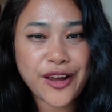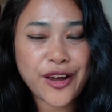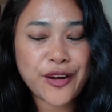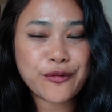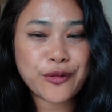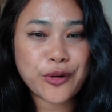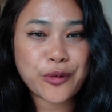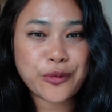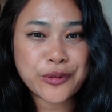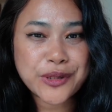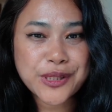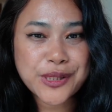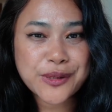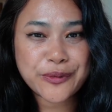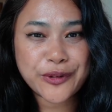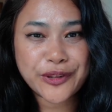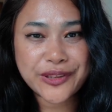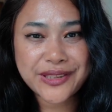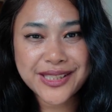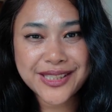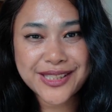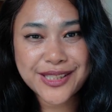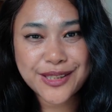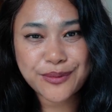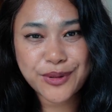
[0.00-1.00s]
Have always
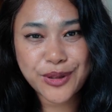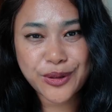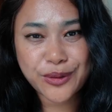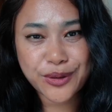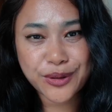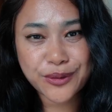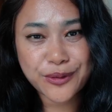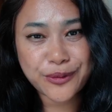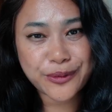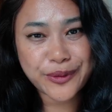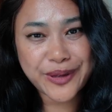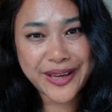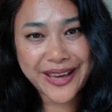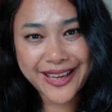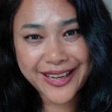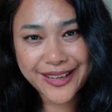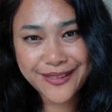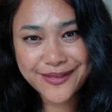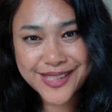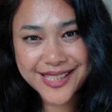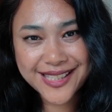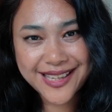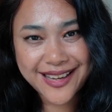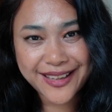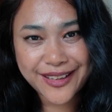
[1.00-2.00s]
wanted to be on the
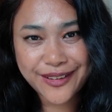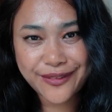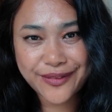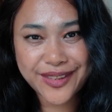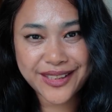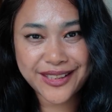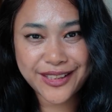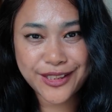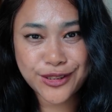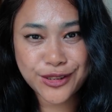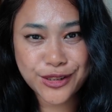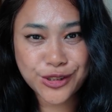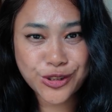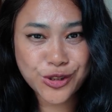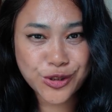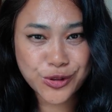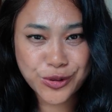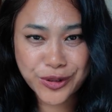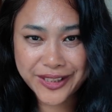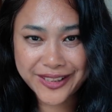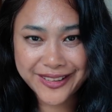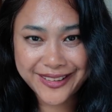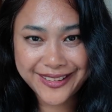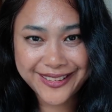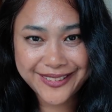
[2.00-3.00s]
creative side of the
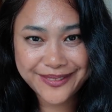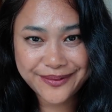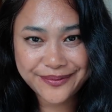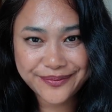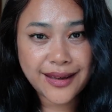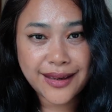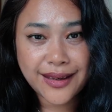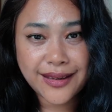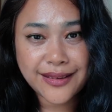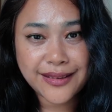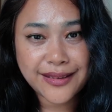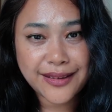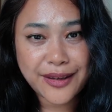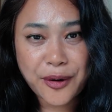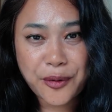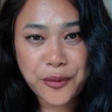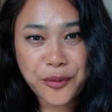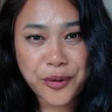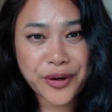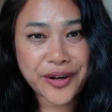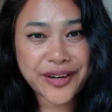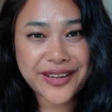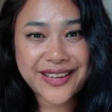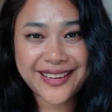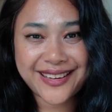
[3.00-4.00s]
industry and
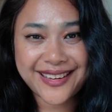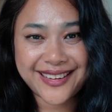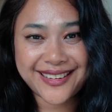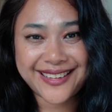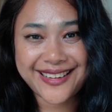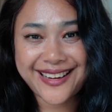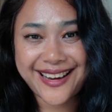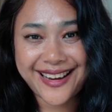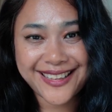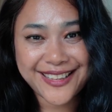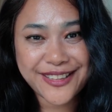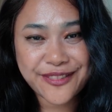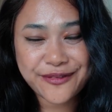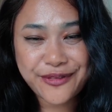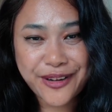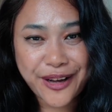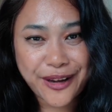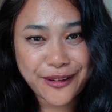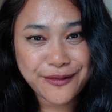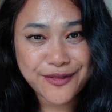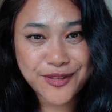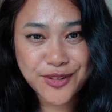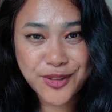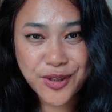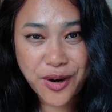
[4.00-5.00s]
not working a 9 to
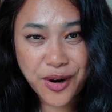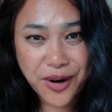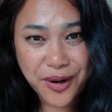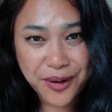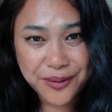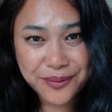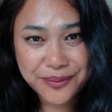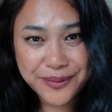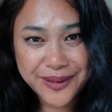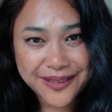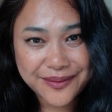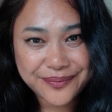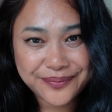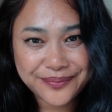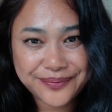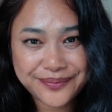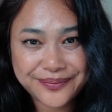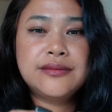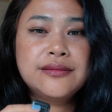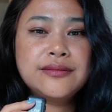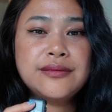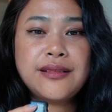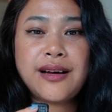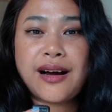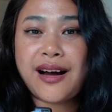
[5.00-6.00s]
5 job.
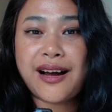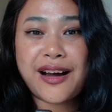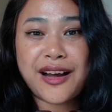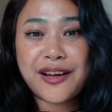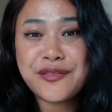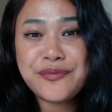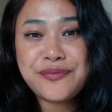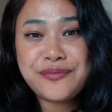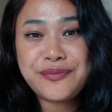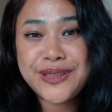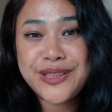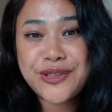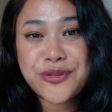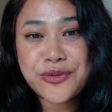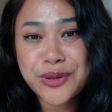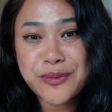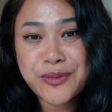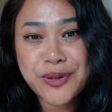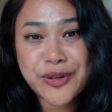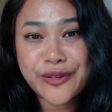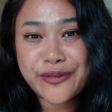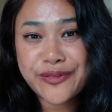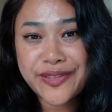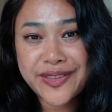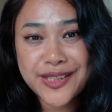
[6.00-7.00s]
I've been
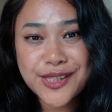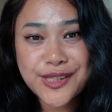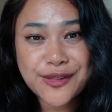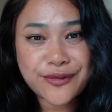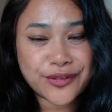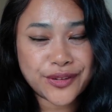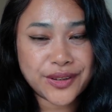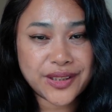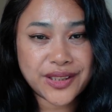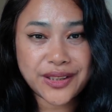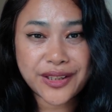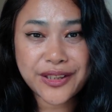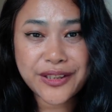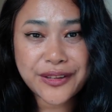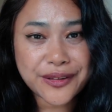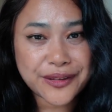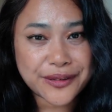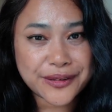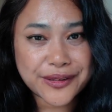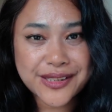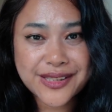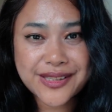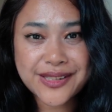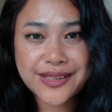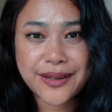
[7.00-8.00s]
dreaming of this for
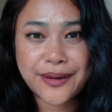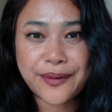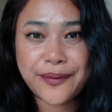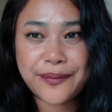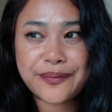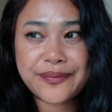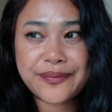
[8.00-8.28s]
years.